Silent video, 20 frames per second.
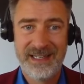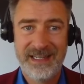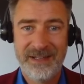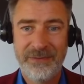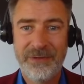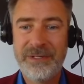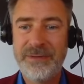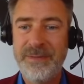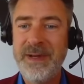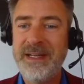
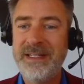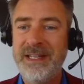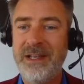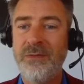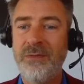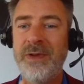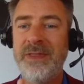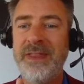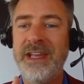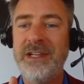which means
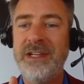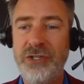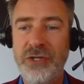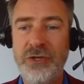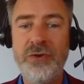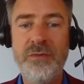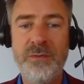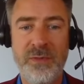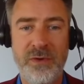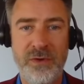that when they
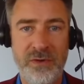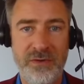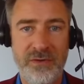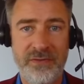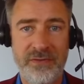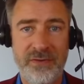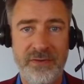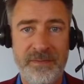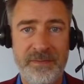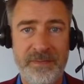do
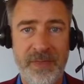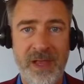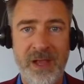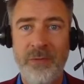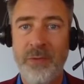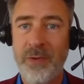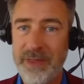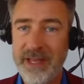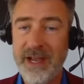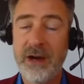move,
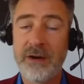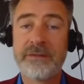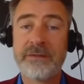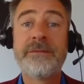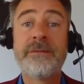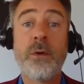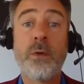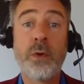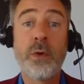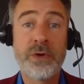when they are
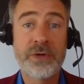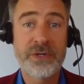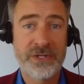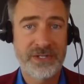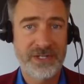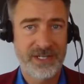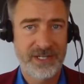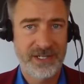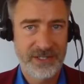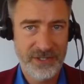
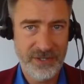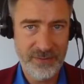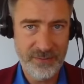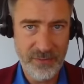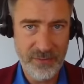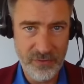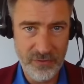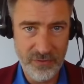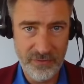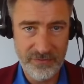forced to
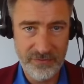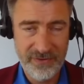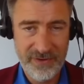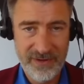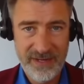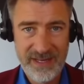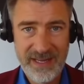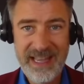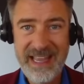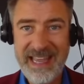move,
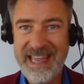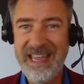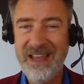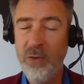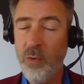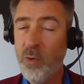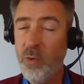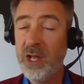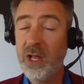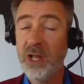it
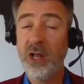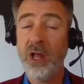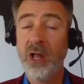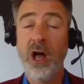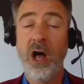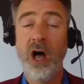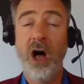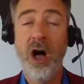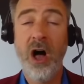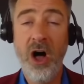will
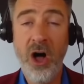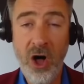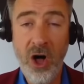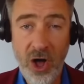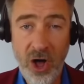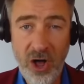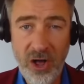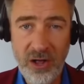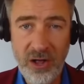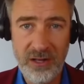
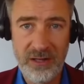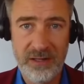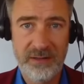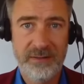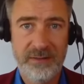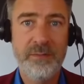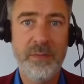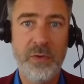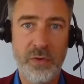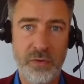all
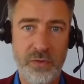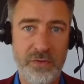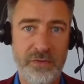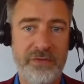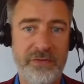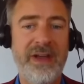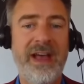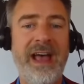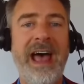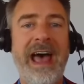
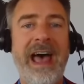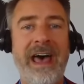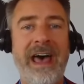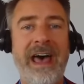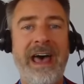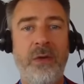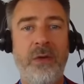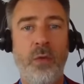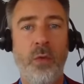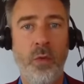move at
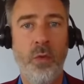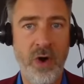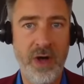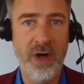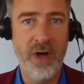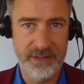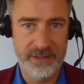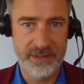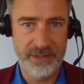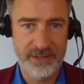
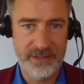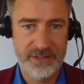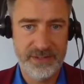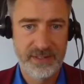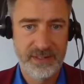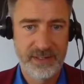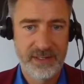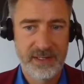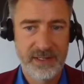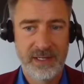
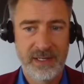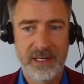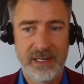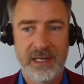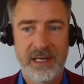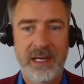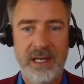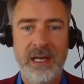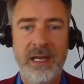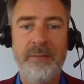once.
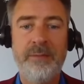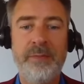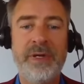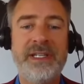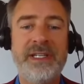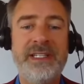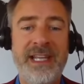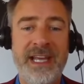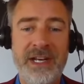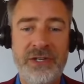
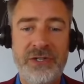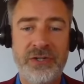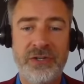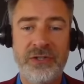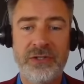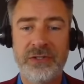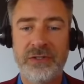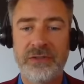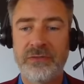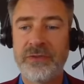
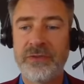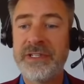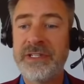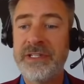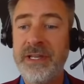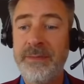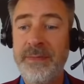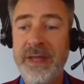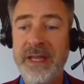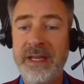Potential
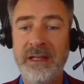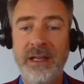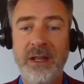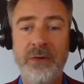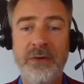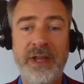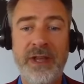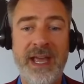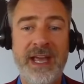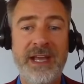recipient
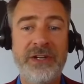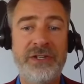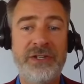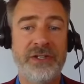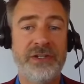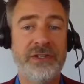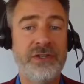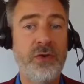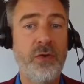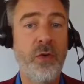
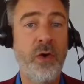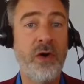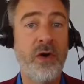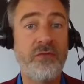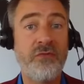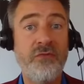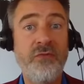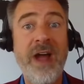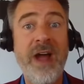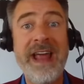locations who are
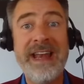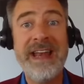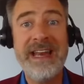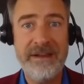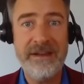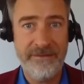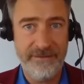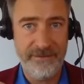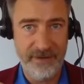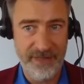ready
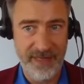for